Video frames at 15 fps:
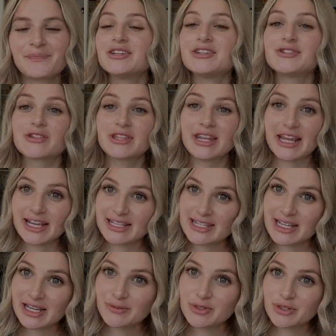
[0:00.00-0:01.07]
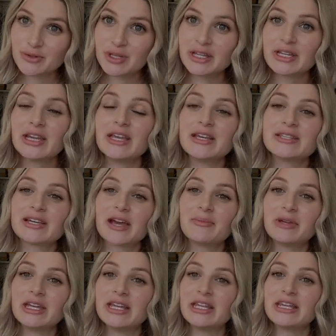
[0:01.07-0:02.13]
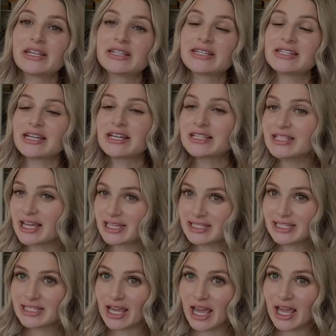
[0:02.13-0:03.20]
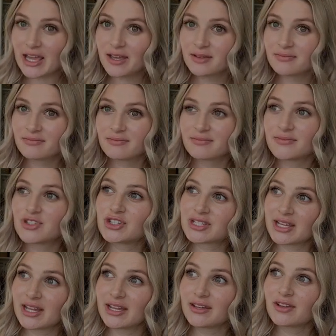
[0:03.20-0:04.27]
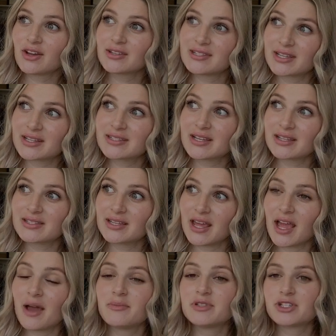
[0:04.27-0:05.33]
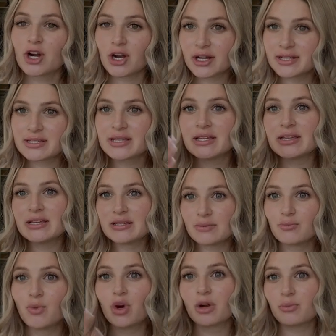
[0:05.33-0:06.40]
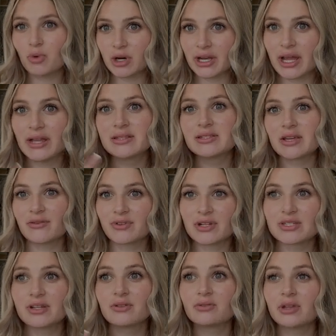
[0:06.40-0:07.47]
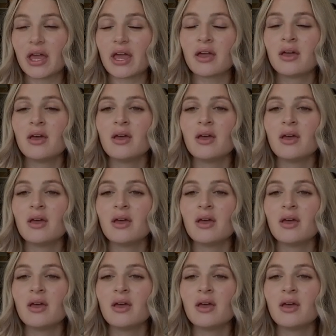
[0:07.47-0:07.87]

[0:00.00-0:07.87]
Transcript: So the next thing I'm doing is I'm eating 6 dates a day. Just kidding, not 6 dates a day. I'm starting to eat more and more dates every single day.